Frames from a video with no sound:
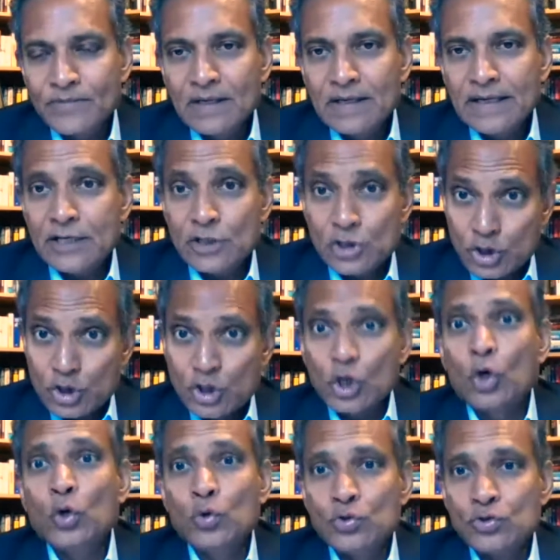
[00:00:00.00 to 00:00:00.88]
It
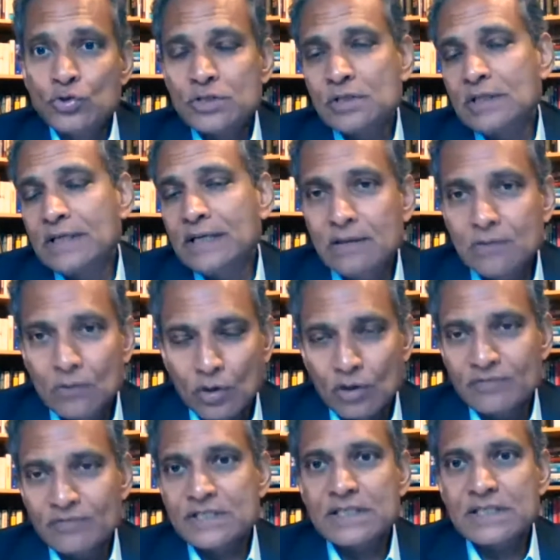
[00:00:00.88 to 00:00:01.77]
shows that all
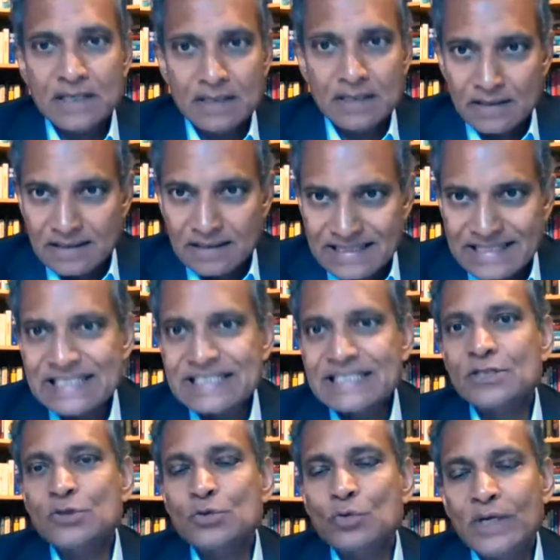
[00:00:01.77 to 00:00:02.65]
of a sudden, this
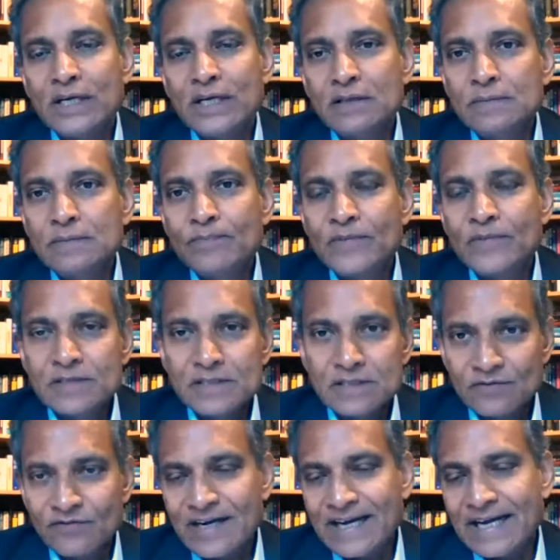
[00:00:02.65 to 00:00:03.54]
is real, this
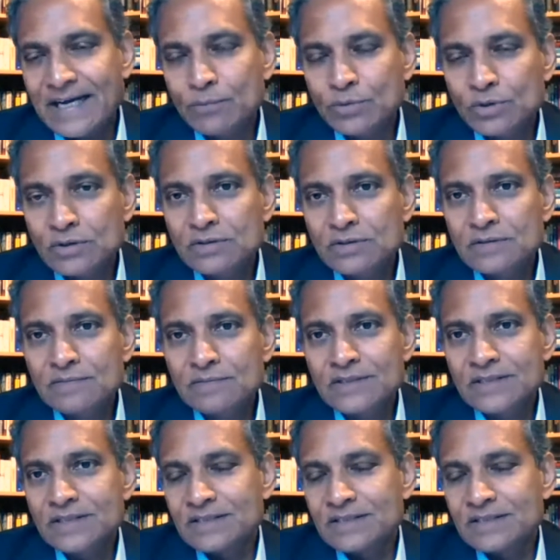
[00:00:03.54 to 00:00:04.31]
is viable, this